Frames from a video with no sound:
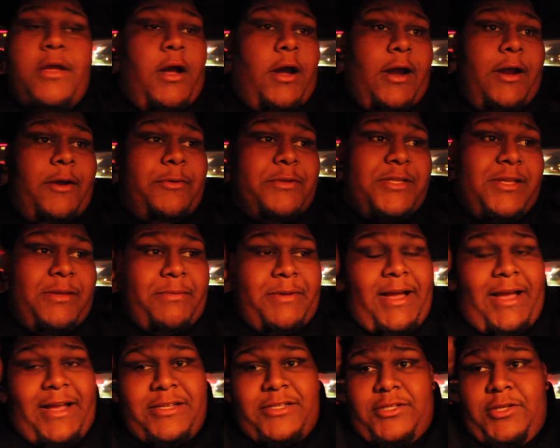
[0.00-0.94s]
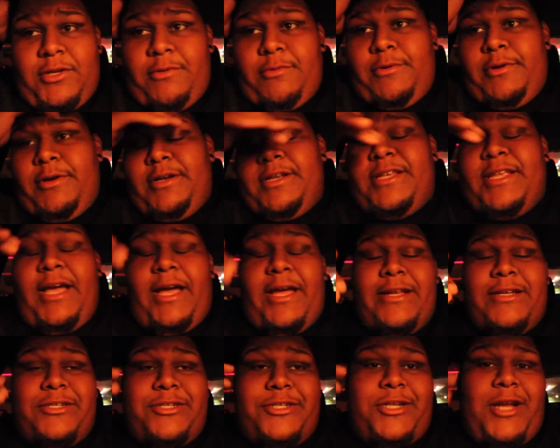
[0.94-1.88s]
All right, what's up, guys? So we're
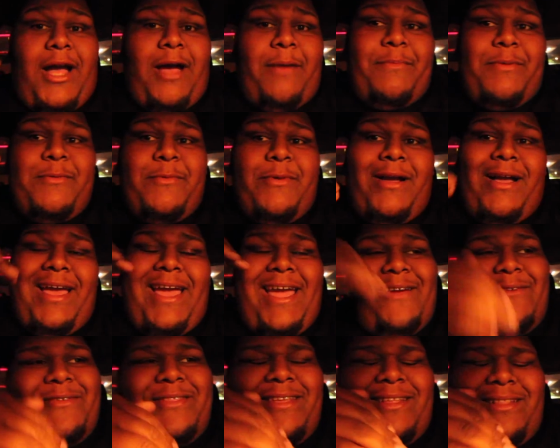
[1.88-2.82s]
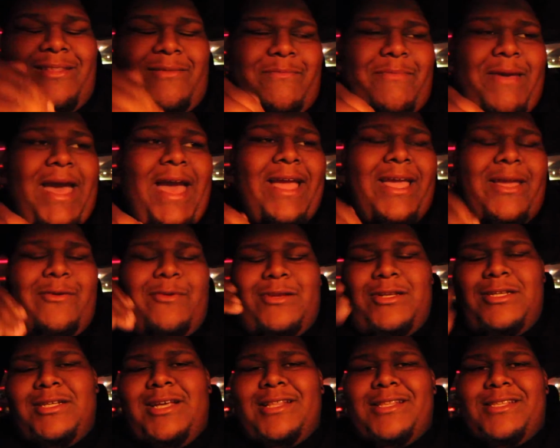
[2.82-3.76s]
done shopping. We got everything in the back, and we
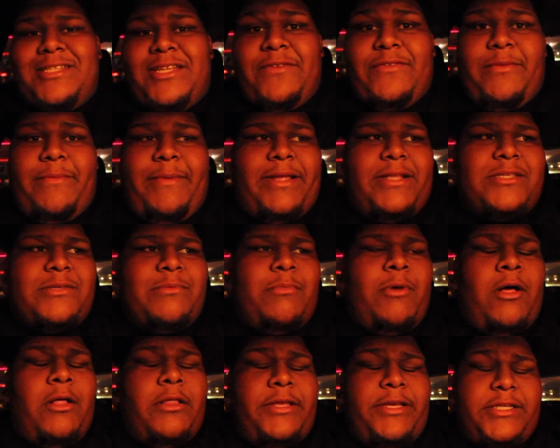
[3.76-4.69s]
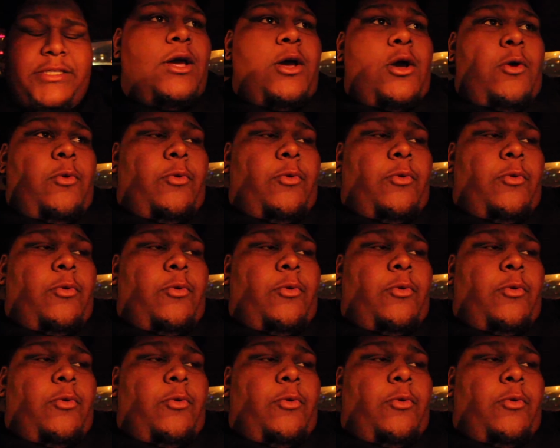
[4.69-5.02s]
just got the stuff to make tamales.